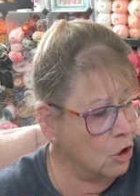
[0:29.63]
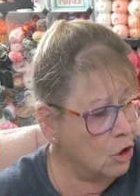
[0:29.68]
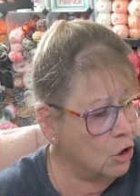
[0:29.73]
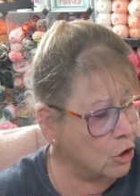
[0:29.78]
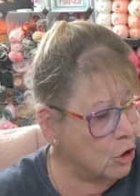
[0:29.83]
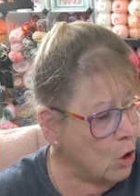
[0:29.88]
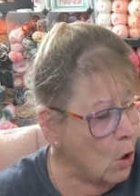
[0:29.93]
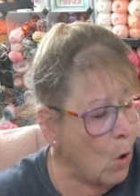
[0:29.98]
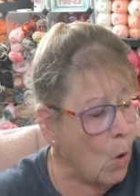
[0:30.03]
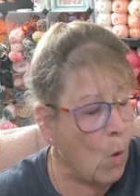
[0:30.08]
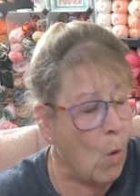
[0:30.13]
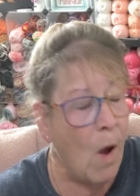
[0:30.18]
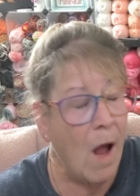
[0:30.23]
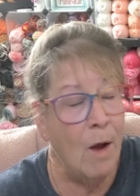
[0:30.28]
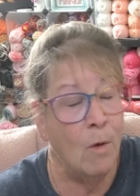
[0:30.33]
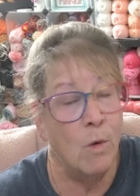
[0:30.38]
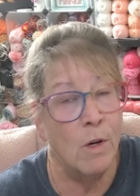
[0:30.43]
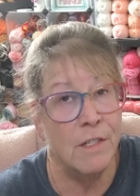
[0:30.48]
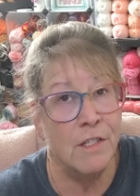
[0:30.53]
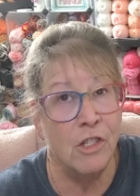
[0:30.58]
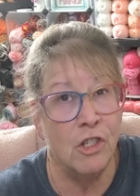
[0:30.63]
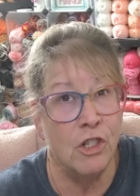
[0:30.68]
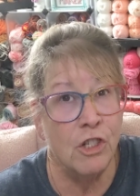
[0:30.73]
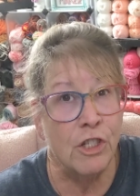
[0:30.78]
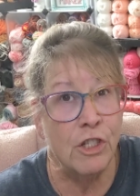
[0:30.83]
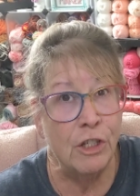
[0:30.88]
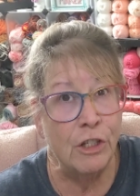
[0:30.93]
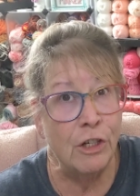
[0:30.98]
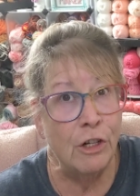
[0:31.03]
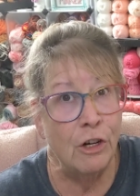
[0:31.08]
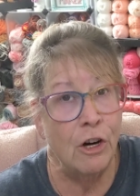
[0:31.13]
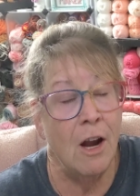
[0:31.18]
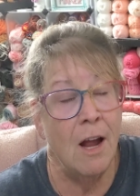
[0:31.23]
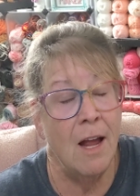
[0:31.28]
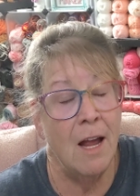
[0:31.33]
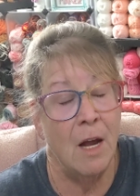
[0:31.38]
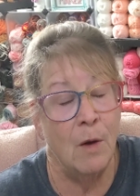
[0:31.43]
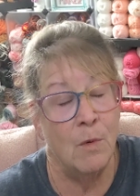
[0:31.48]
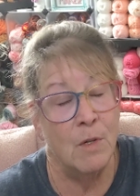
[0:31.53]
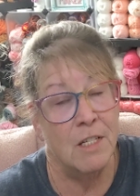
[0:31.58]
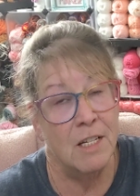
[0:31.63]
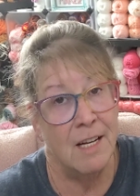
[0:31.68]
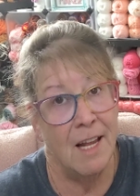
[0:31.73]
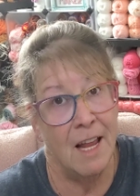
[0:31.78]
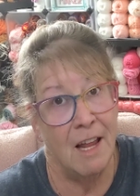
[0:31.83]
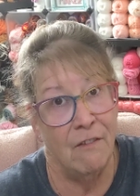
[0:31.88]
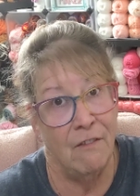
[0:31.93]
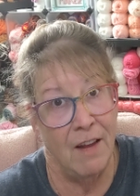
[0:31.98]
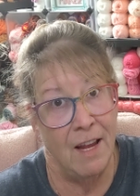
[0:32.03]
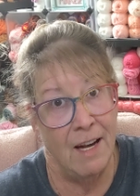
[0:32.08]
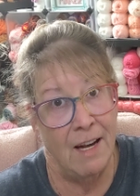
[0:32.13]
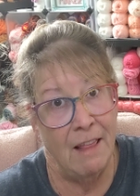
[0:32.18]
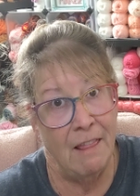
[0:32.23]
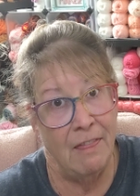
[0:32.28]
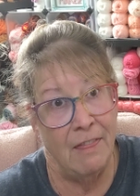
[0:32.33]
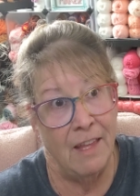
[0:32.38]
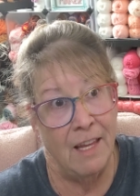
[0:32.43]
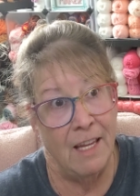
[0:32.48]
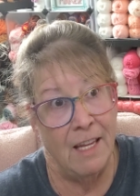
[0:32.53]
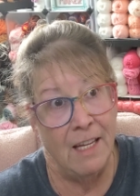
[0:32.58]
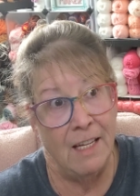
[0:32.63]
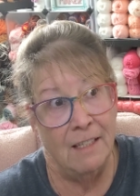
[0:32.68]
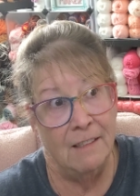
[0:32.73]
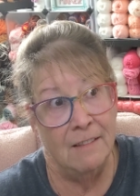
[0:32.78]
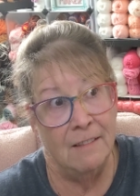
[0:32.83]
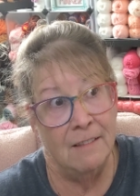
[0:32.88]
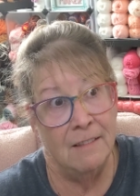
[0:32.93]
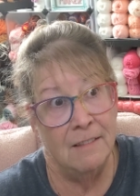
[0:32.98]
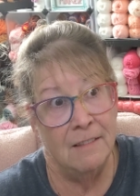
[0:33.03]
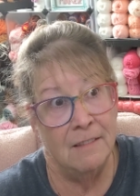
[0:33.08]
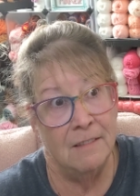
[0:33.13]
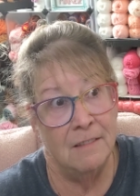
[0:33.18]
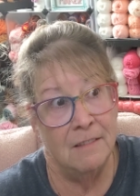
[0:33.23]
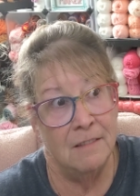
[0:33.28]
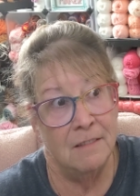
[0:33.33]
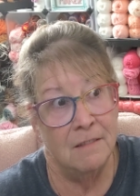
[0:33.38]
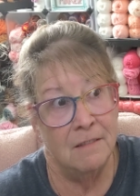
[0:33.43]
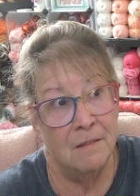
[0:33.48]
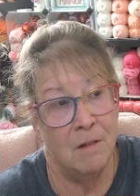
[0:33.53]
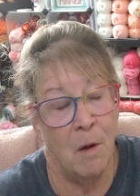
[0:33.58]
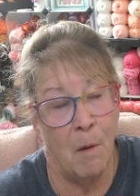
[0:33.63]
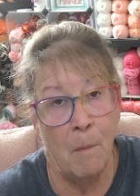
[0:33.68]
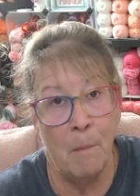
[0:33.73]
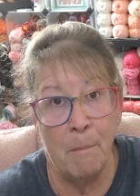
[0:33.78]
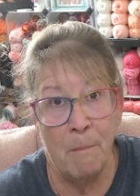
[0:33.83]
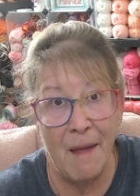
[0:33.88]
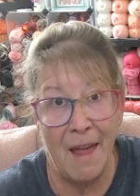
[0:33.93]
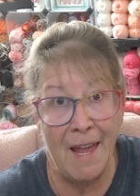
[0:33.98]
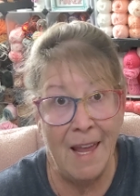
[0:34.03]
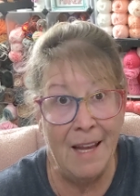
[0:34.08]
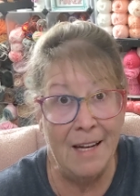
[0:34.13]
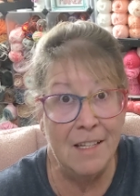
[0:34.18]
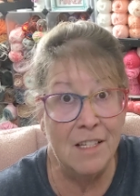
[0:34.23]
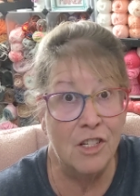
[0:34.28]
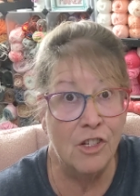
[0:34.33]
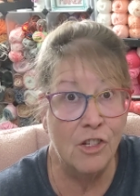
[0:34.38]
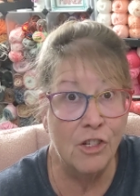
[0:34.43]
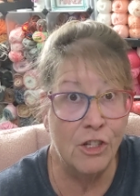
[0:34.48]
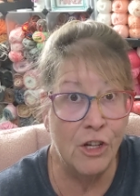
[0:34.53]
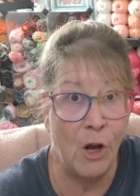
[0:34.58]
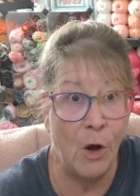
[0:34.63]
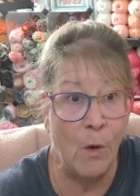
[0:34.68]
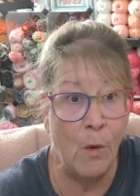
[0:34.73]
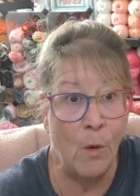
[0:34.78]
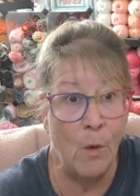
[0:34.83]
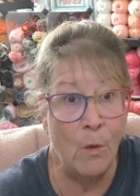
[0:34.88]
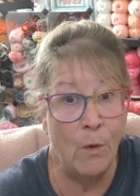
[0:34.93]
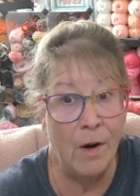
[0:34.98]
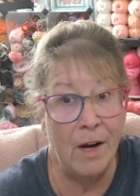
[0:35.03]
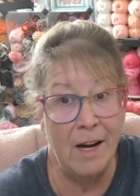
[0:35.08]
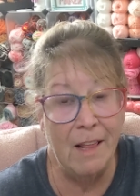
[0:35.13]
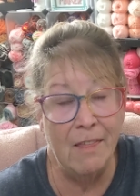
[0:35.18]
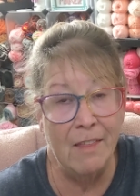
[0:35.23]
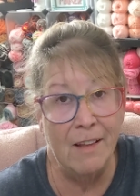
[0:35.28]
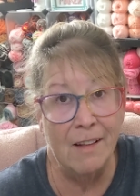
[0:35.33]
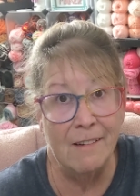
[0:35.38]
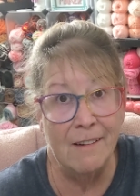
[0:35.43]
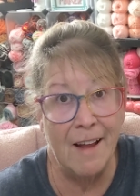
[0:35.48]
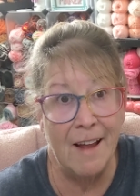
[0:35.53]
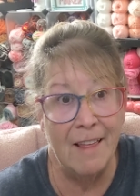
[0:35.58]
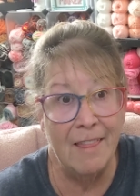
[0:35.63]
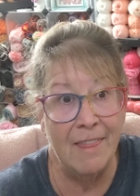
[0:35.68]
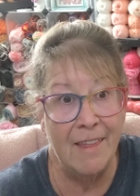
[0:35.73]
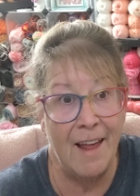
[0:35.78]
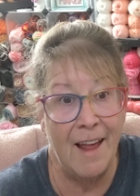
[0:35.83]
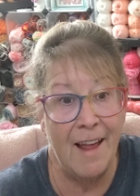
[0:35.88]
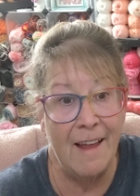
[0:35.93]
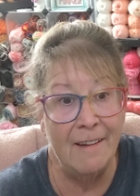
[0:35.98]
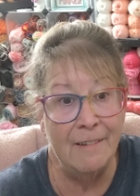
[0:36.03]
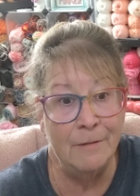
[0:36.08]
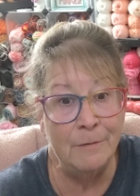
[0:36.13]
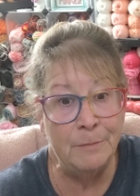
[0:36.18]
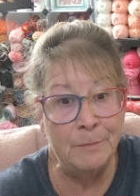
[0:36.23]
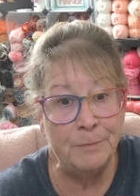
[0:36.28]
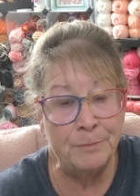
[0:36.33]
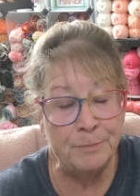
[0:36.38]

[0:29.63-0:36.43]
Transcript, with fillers: So I wasn't sure I was going to have anything made to show or anything like that.